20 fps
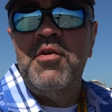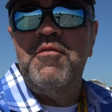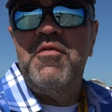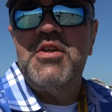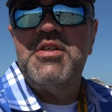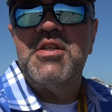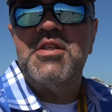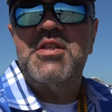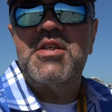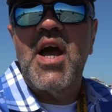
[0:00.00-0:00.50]
and
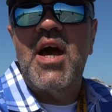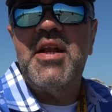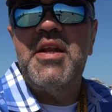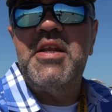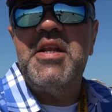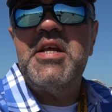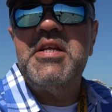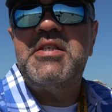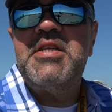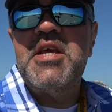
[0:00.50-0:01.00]
visit
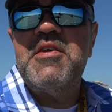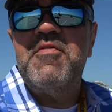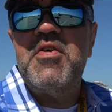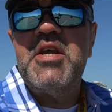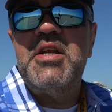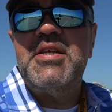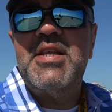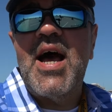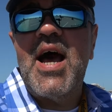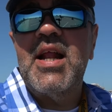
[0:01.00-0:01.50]

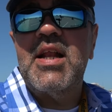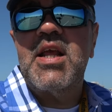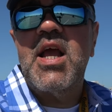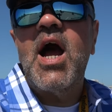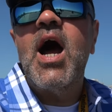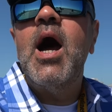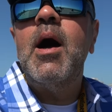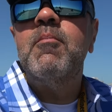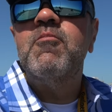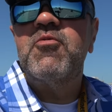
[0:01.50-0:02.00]

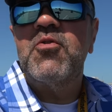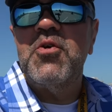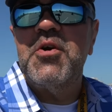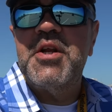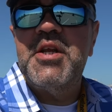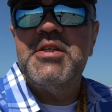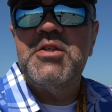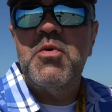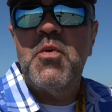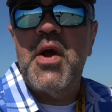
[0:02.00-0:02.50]
ScottieDTV.com for
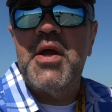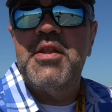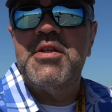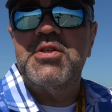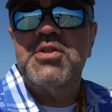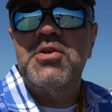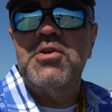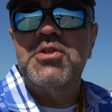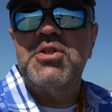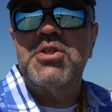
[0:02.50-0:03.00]
an easy way
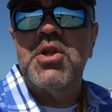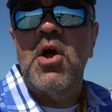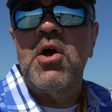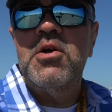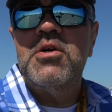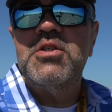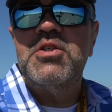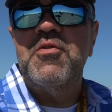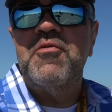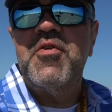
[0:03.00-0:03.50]
to search the
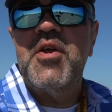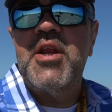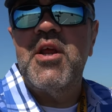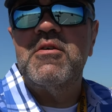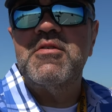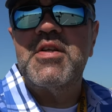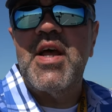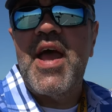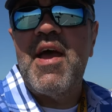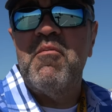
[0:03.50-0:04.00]
hundreds of
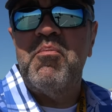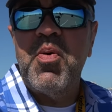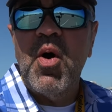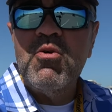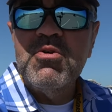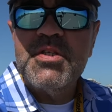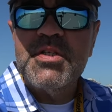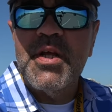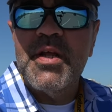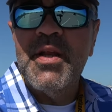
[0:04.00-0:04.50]
videos I have
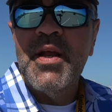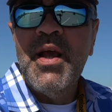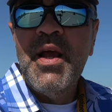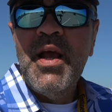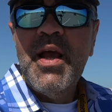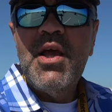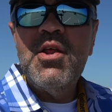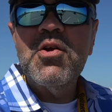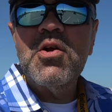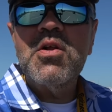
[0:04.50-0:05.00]
posted.
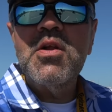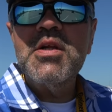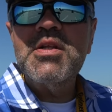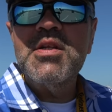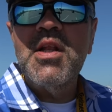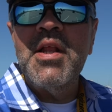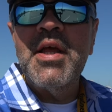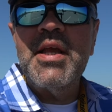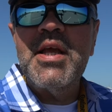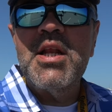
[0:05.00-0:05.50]
Either
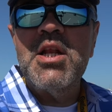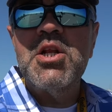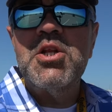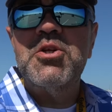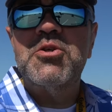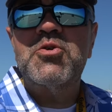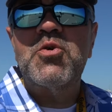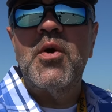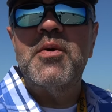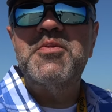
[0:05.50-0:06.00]
click the link in the
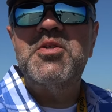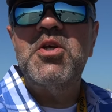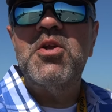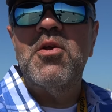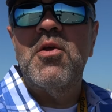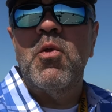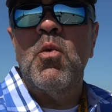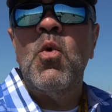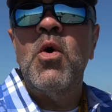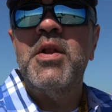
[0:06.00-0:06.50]

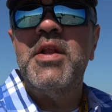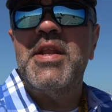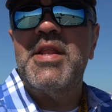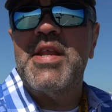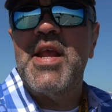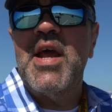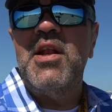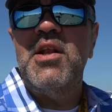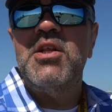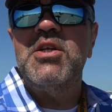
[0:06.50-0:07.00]
description or the one
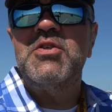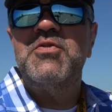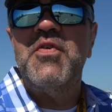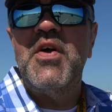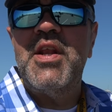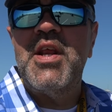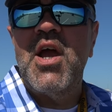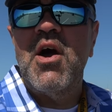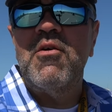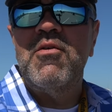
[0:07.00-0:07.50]
at the end of this
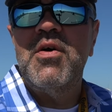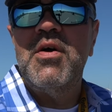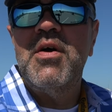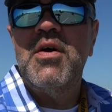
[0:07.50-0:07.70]
video.